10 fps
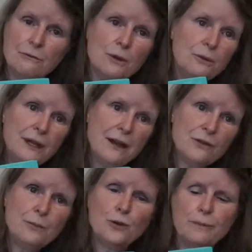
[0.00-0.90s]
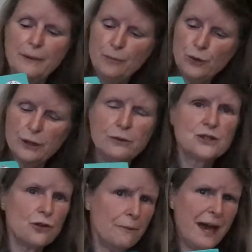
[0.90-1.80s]
We wouldn't have the book, but boy, it was
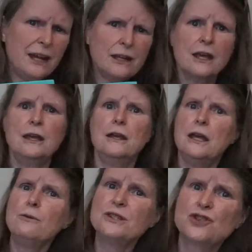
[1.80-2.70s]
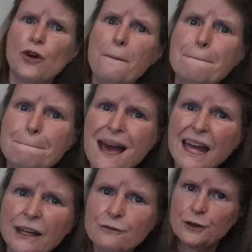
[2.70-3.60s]
traumatic. It was
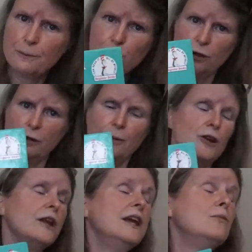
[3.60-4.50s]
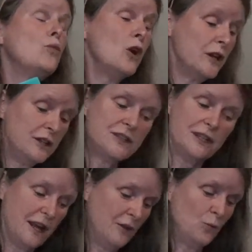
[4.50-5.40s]
traumatic for the poor little bird. It did
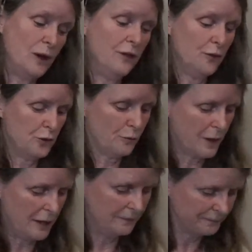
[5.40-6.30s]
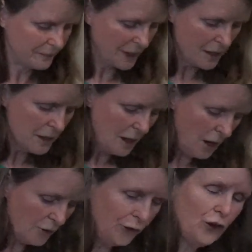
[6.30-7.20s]
end well, though, you're right.
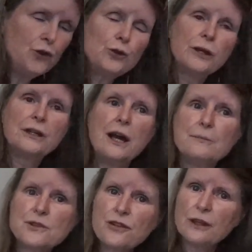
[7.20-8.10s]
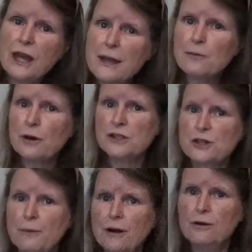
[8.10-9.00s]
So you can come to the library
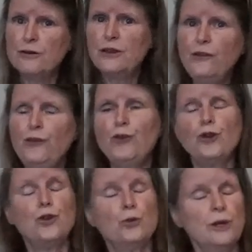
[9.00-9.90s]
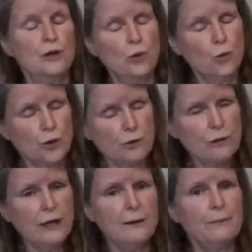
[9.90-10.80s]
to borrow this. You can order
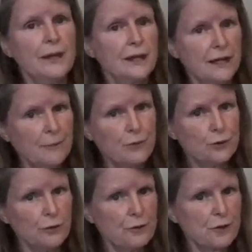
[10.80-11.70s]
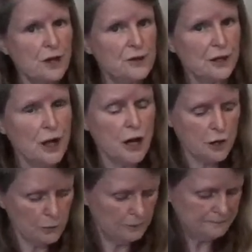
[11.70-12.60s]
it and pick it up through Lithgow to
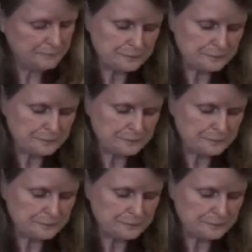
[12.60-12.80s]
go.